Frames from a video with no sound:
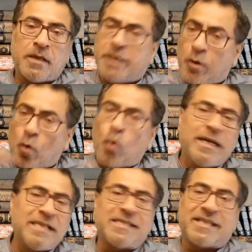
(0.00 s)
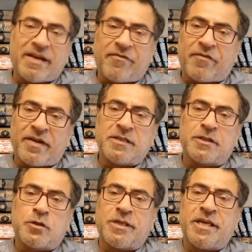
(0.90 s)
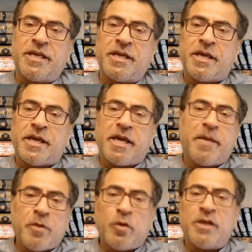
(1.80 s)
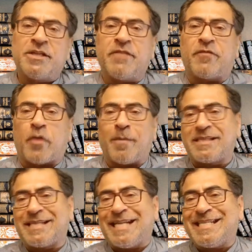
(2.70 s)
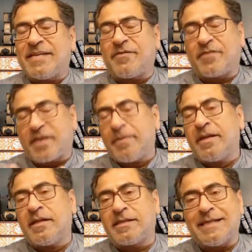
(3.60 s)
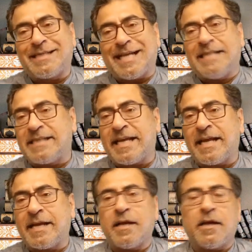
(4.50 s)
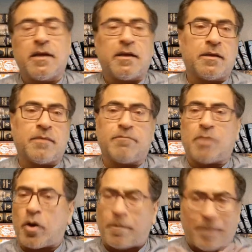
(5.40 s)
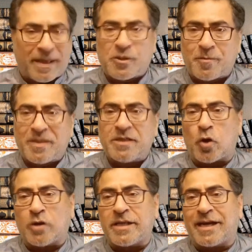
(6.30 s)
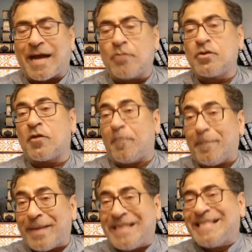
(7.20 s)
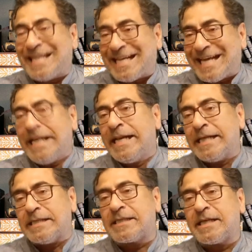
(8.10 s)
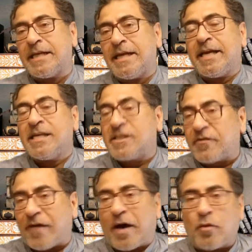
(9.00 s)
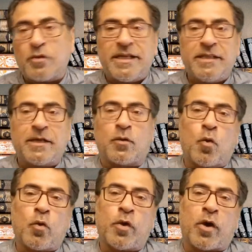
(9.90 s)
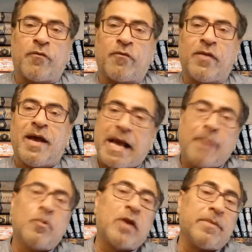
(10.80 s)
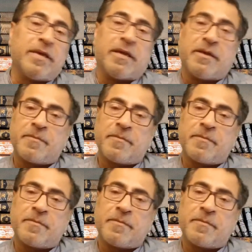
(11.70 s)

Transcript: The oldest reference to the immunity from extensive criminal sentencing or punishment on the ground of mental illness is found in the Code of Hammurabi,